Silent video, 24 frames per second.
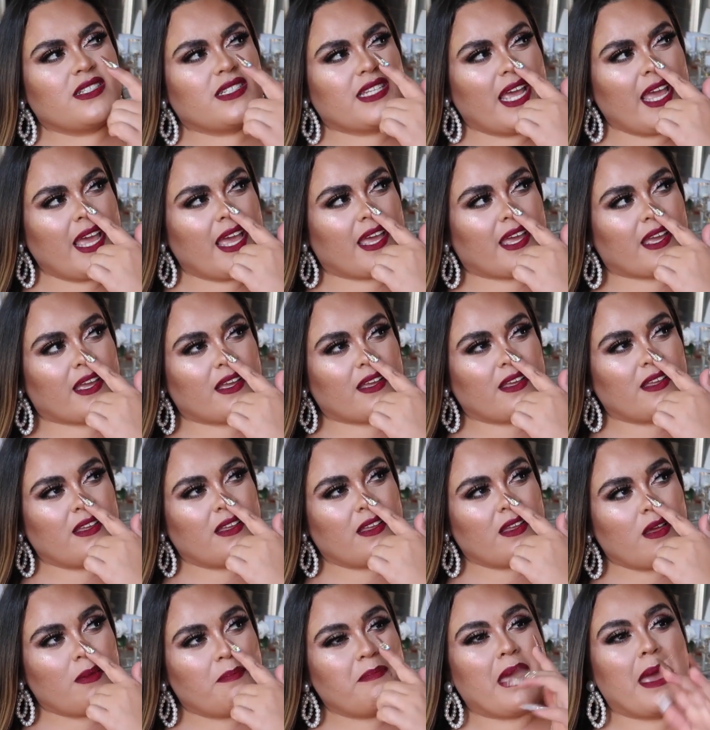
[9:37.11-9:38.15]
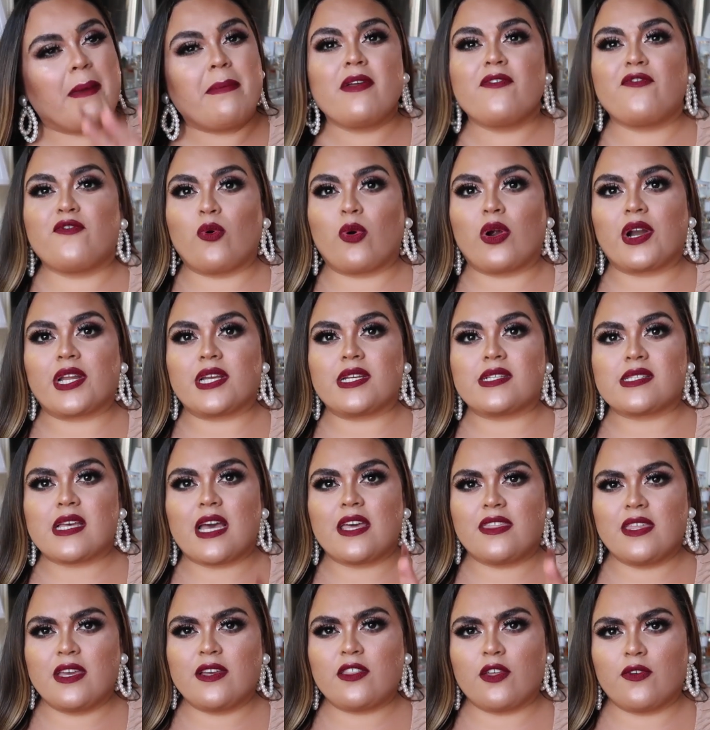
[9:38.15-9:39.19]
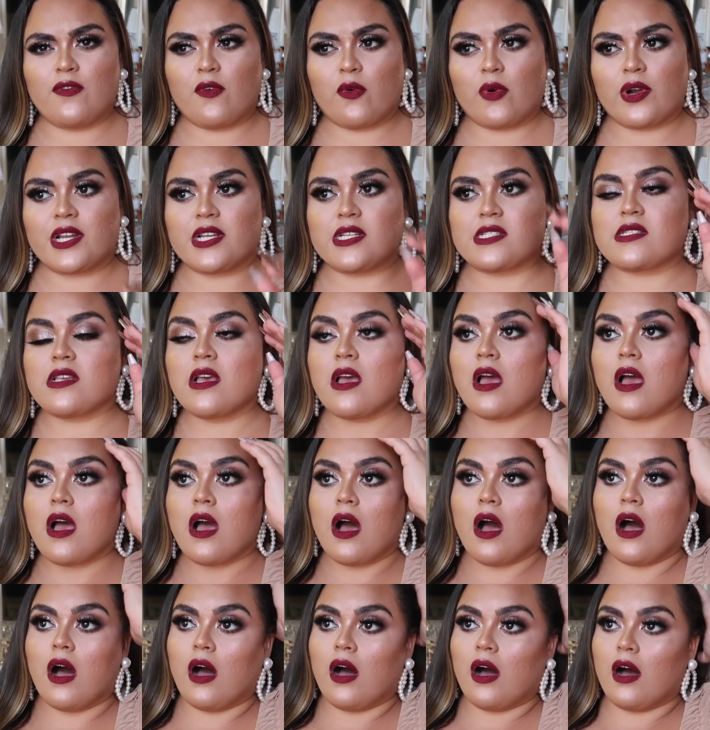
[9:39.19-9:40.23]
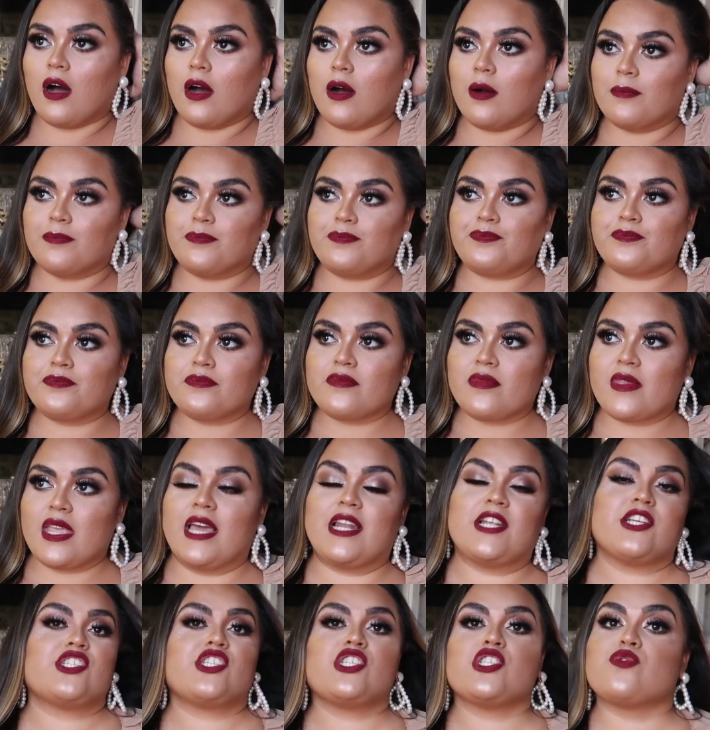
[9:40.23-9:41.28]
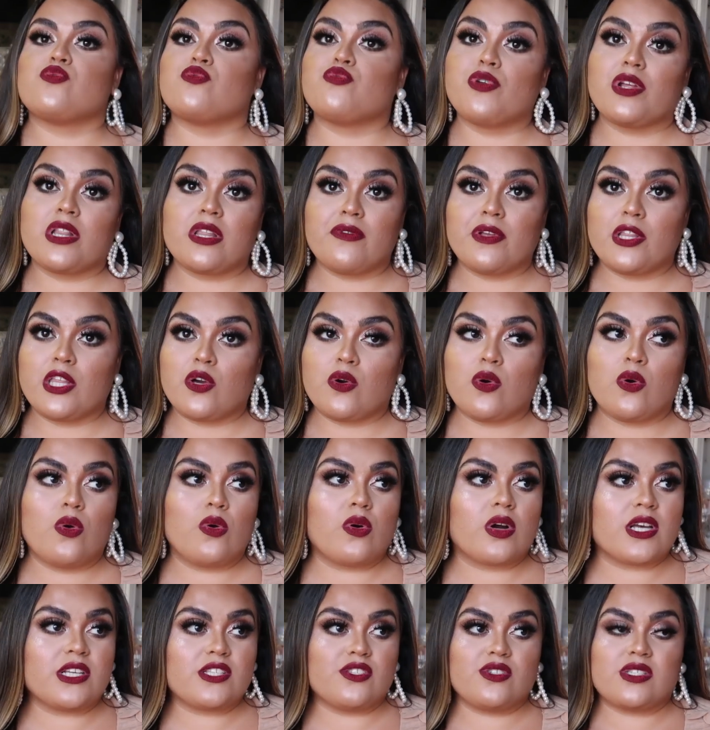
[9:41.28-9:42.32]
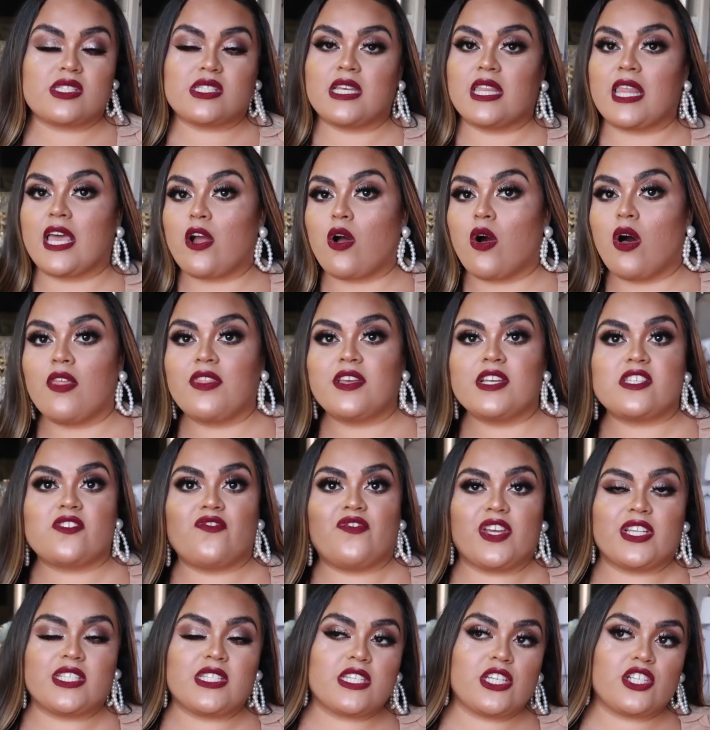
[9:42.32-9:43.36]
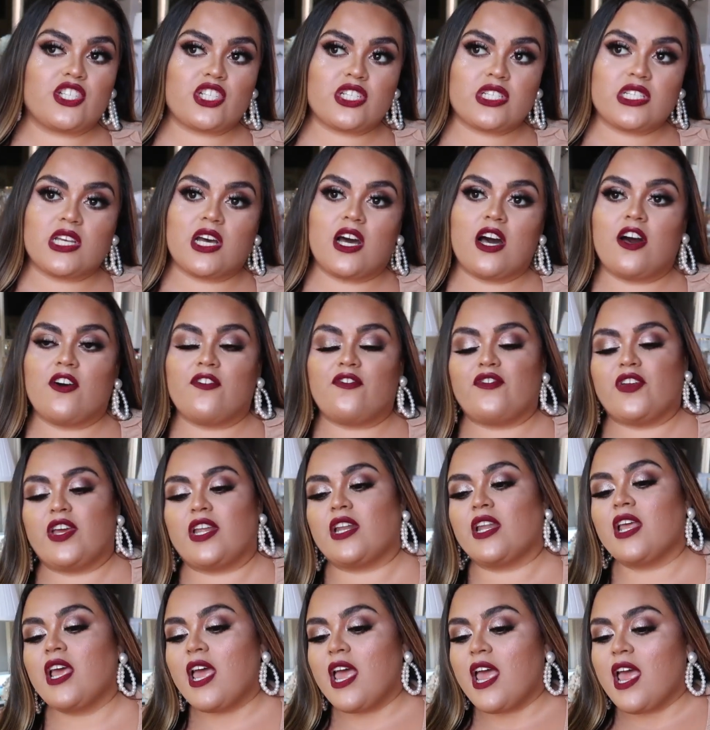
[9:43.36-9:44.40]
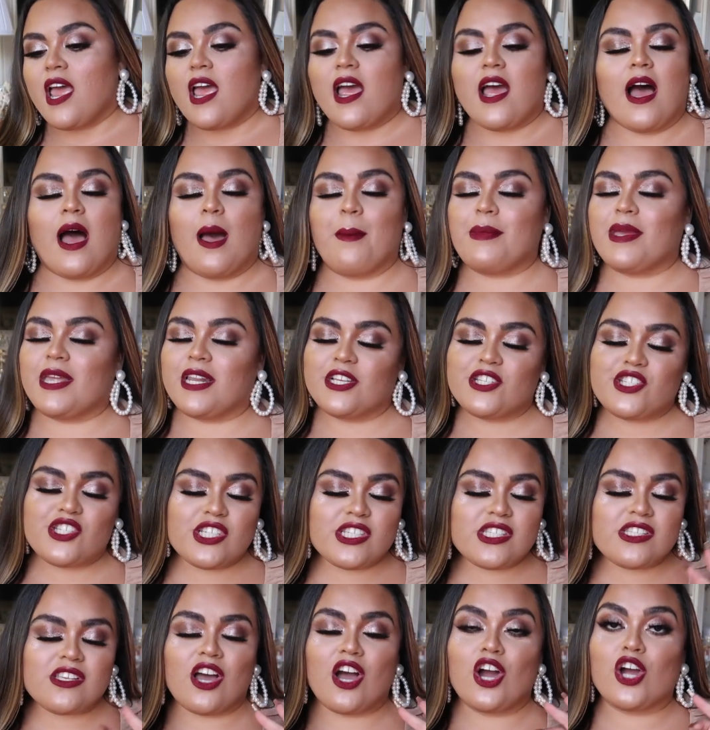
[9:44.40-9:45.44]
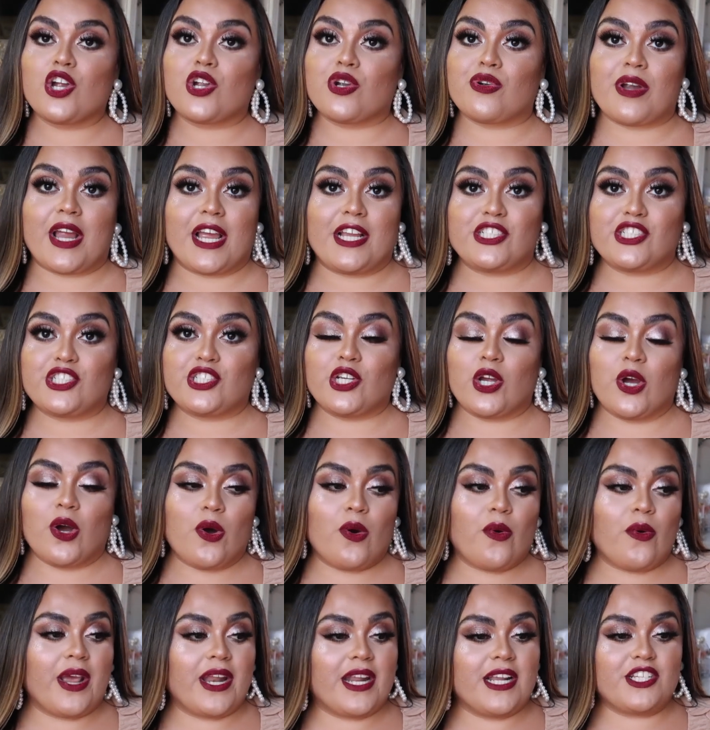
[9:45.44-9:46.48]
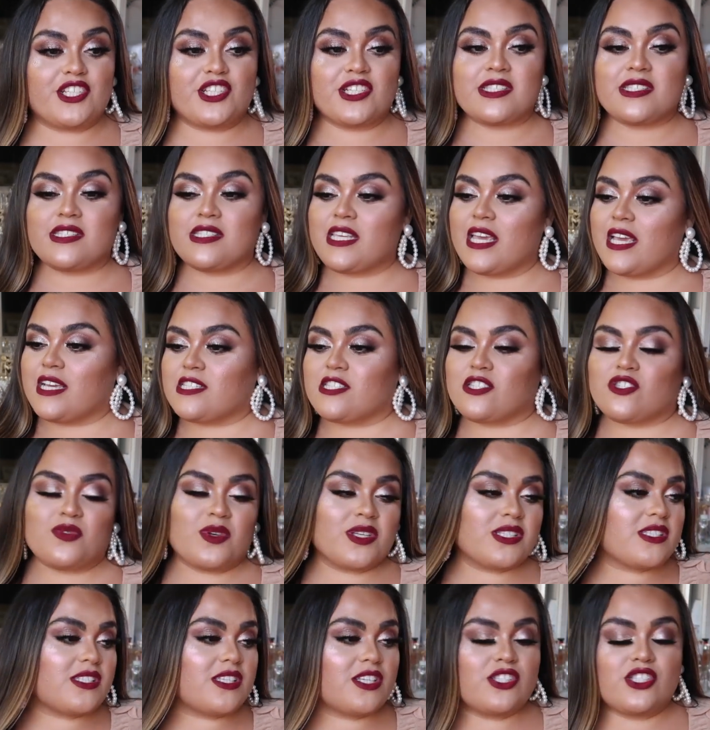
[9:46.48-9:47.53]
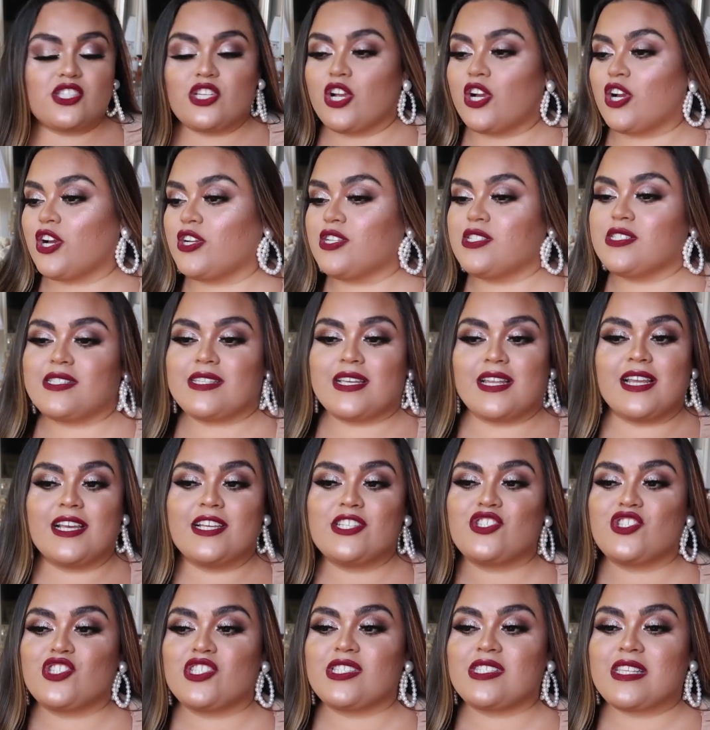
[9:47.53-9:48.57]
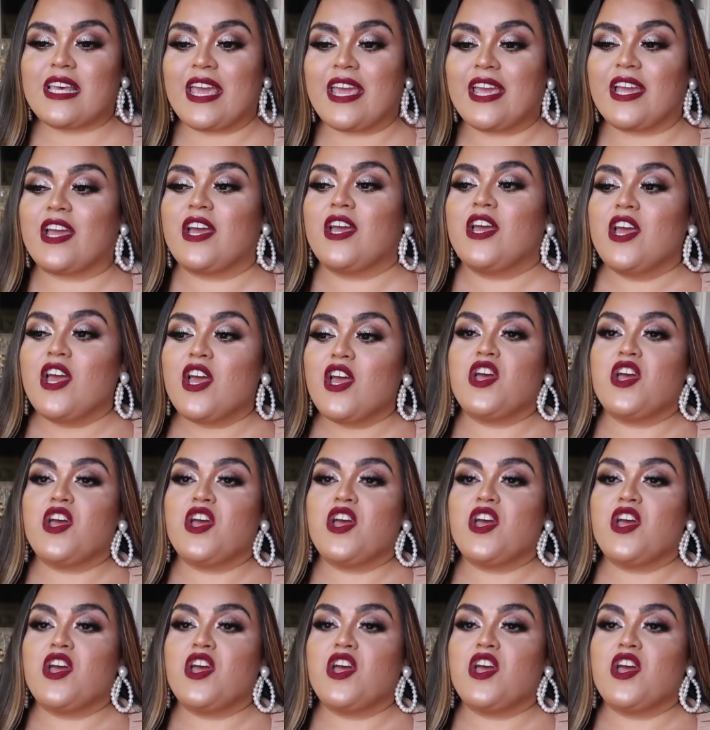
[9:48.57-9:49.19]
Dang. Maybe 40s. I think the 40s. Um, and it's just really really cool because you see like all this vintage stuff and i mean it's just a great show and it just takes twists and turns and it's just like